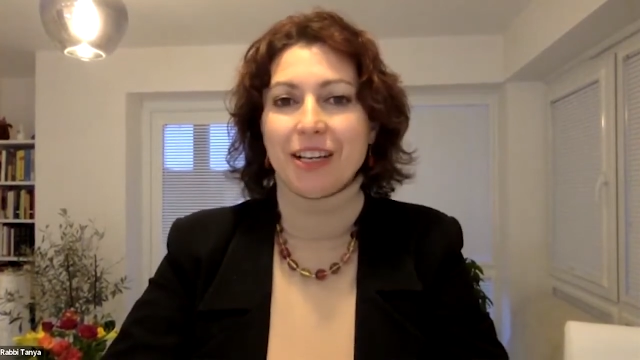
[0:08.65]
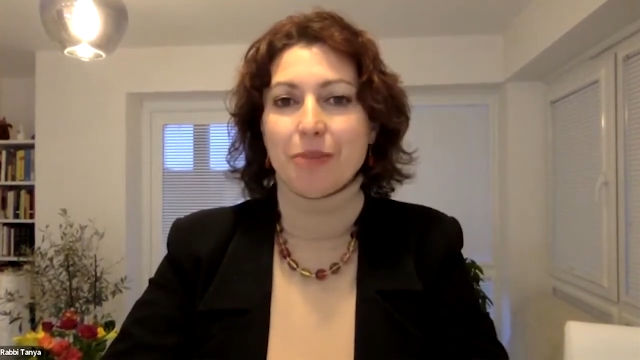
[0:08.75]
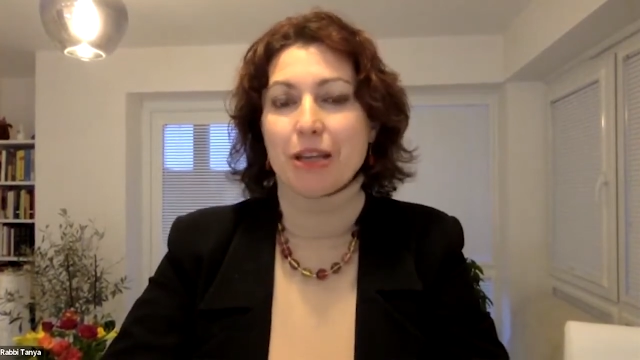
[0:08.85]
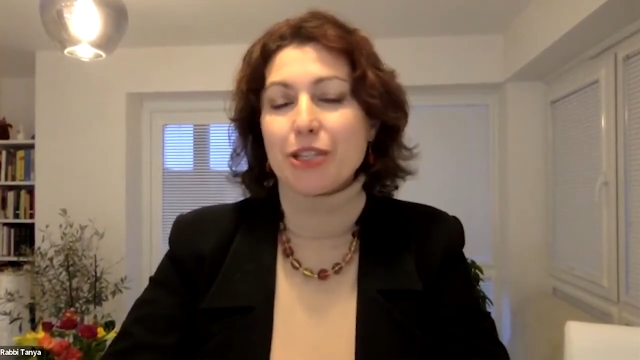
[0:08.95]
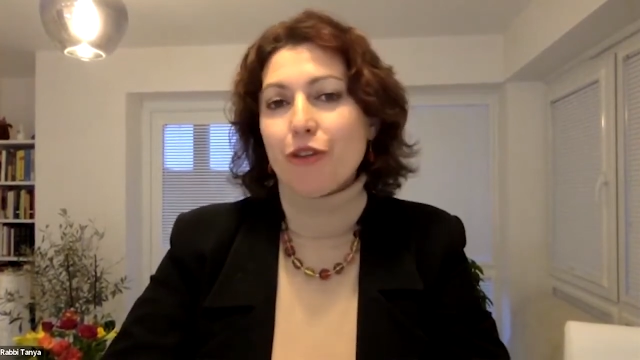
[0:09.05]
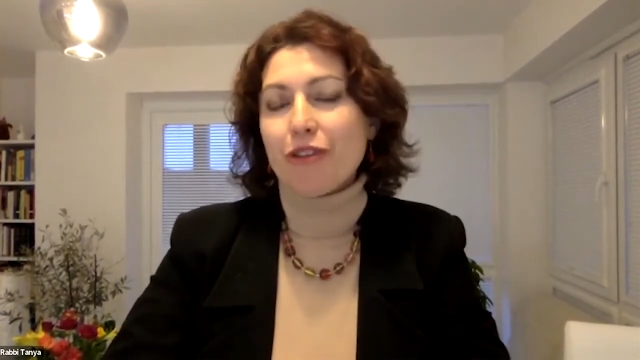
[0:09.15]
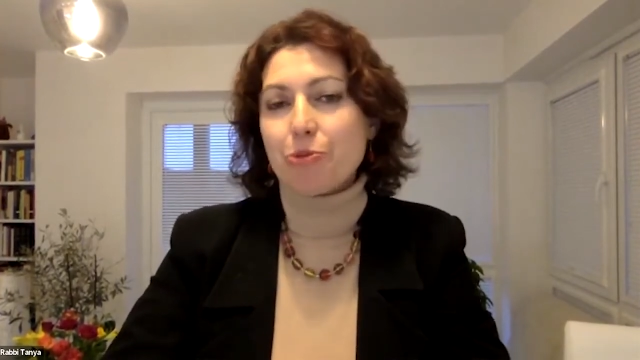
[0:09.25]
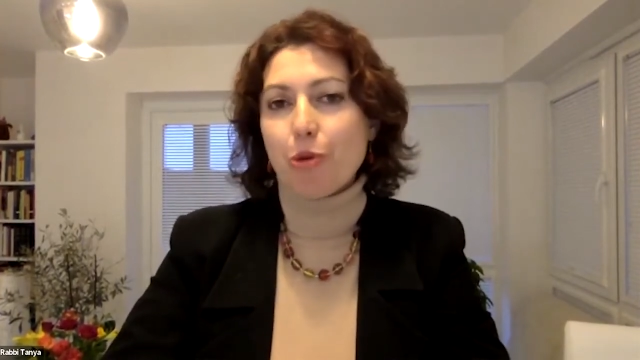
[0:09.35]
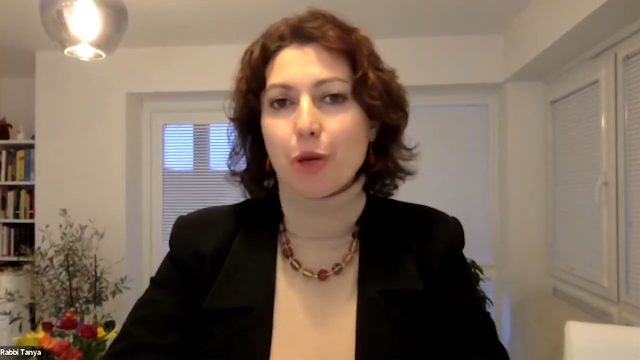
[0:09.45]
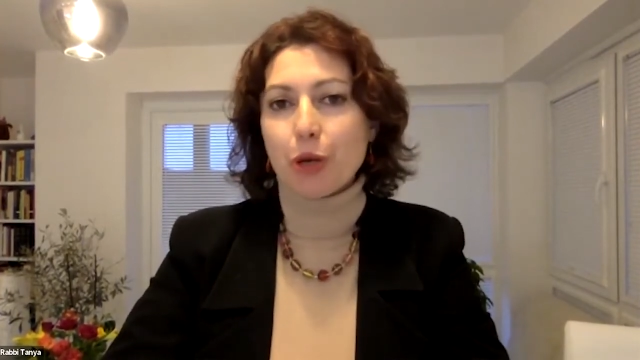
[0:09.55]
My story is
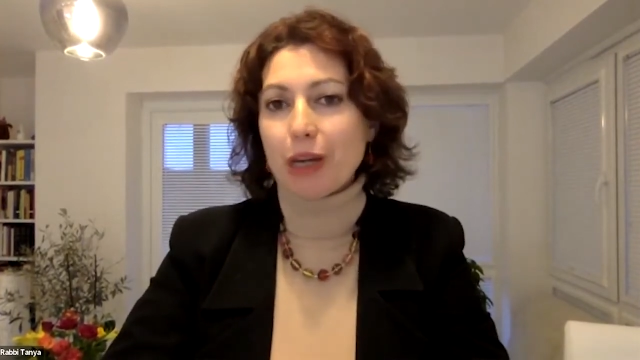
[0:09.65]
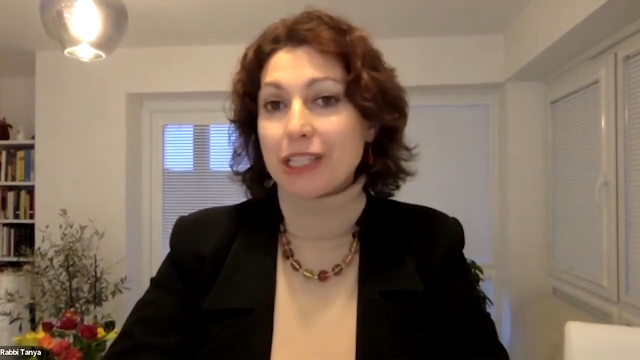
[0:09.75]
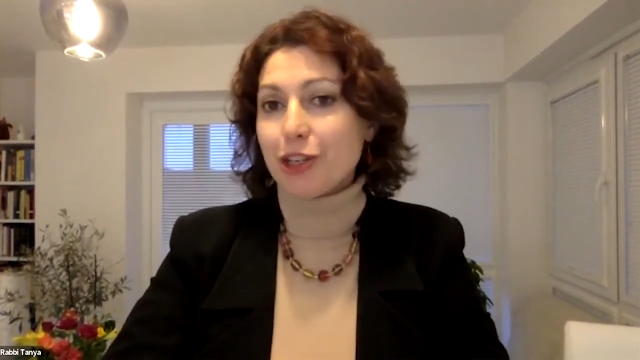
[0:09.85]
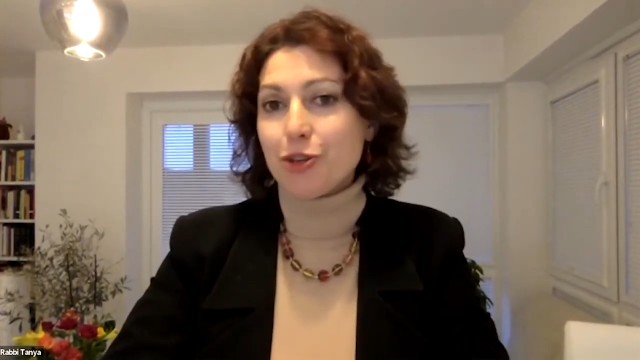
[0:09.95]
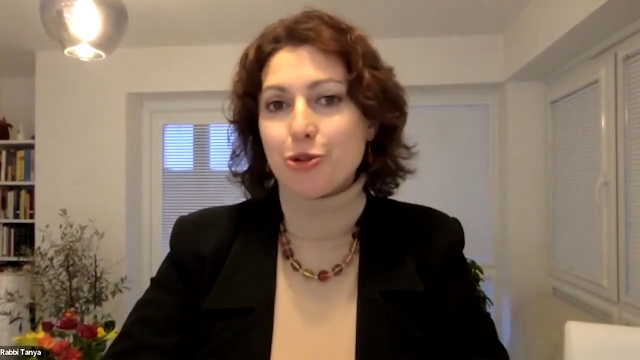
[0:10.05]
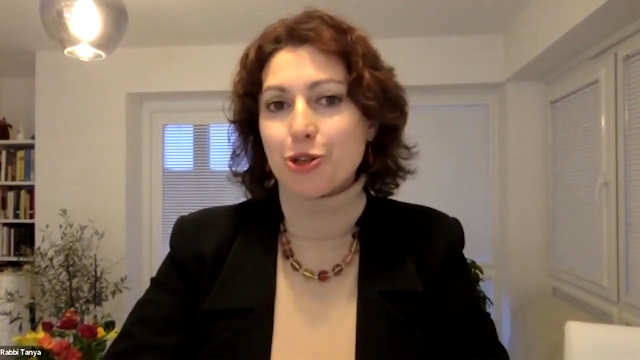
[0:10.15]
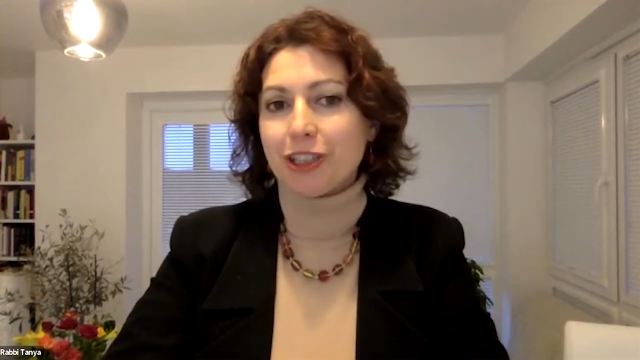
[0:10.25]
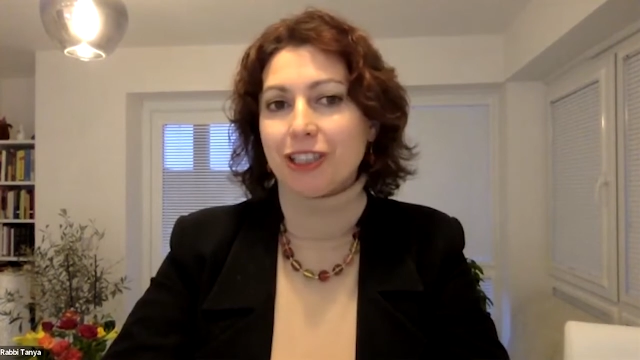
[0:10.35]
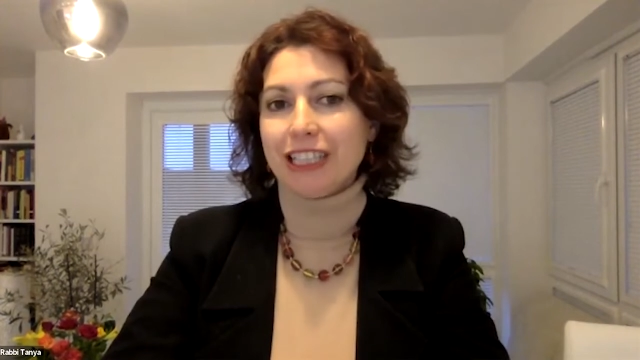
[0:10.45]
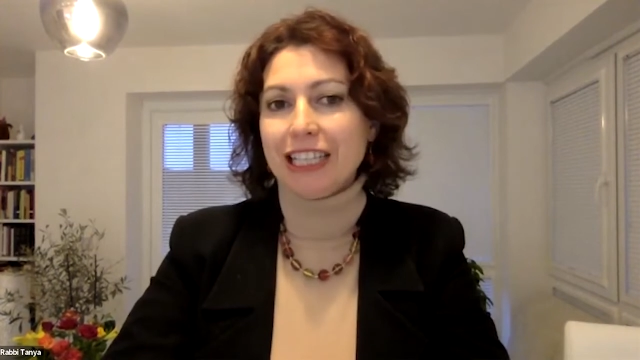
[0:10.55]
probably quite
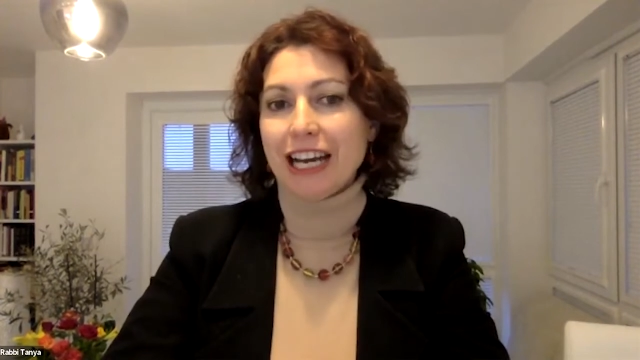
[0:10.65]
unusual